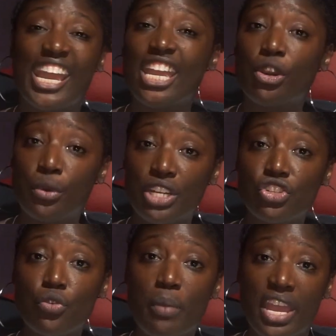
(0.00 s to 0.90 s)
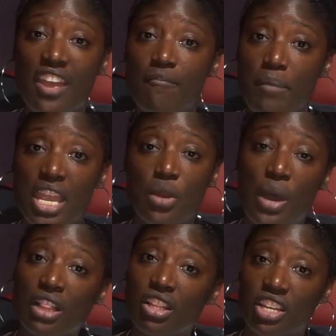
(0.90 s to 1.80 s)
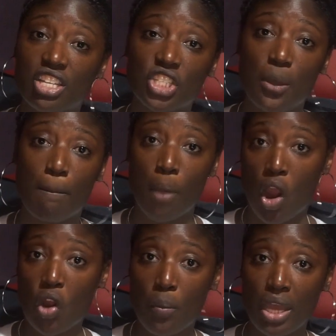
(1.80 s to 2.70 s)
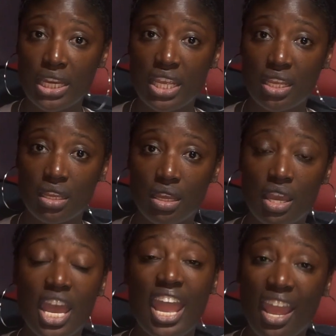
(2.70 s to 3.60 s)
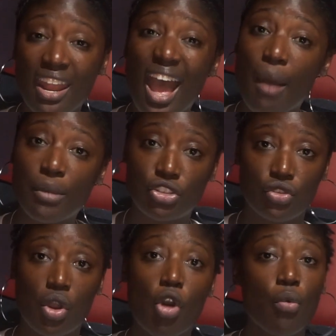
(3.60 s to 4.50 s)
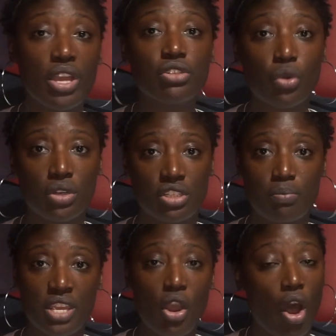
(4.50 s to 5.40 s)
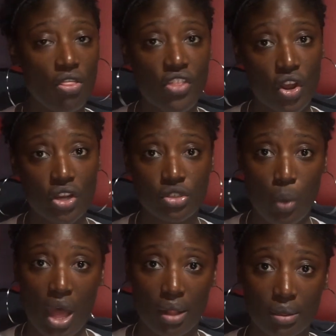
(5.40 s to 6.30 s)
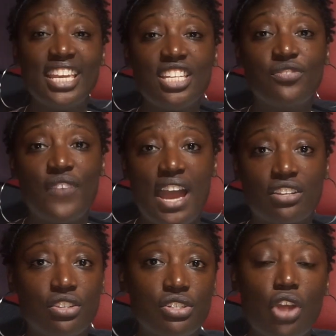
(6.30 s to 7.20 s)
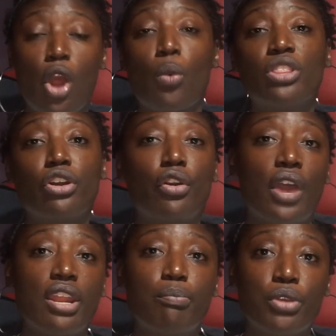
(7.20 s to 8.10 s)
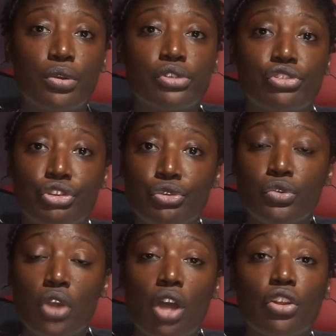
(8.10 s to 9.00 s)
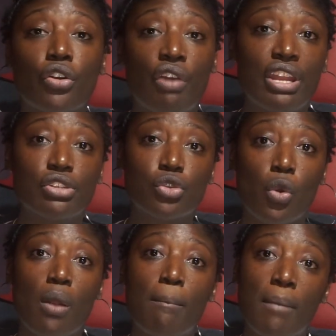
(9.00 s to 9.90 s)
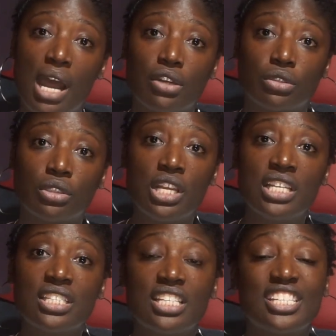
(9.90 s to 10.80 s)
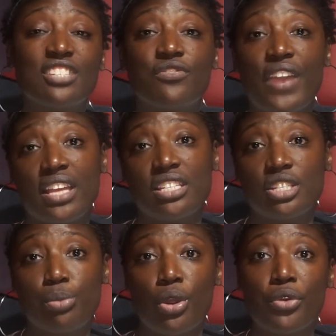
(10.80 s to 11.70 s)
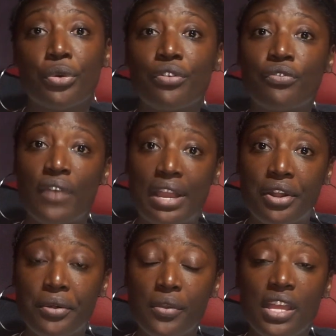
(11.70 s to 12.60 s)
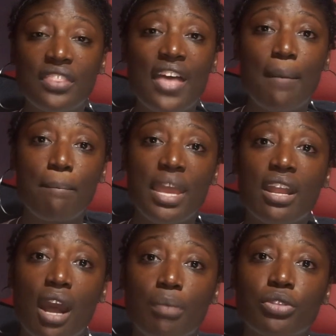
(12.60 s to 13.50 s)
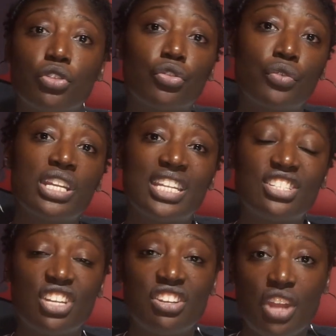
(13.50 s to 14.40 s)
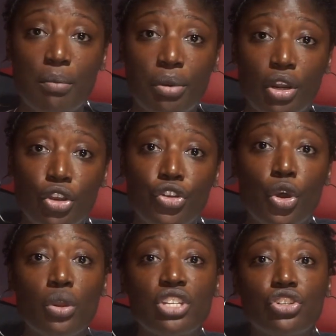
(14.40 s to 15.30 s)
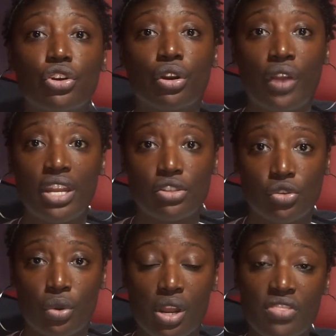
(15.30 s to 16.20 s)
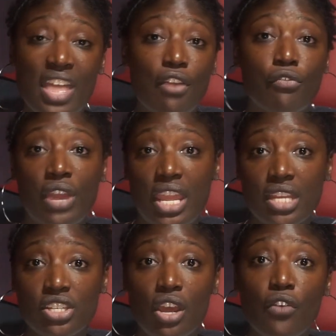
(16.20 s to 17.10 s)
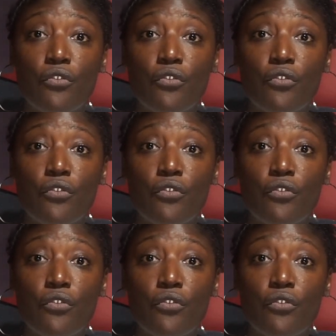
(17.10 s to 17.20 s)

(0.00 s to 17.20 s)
Inquiries you may have made while looking to borrow money, and how much you owe is going to be on there as well. These factors are what the credit bureaus use on a credit score model, such as Vantage Point or FICO, that make up the three-digit number known as your credit score that range